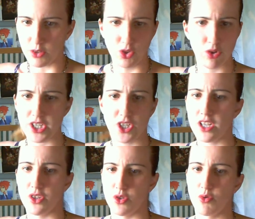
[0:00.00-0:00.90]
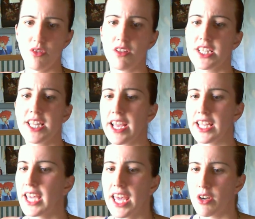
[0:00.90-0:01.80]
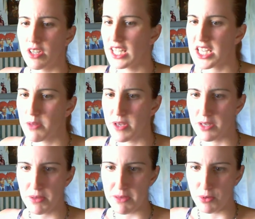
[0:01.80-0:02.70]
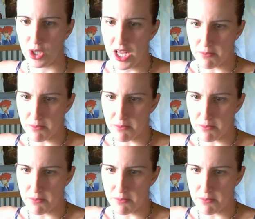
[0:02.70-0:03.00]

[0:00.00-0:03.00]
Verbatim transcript: Christians do not attack gay or lesbian people,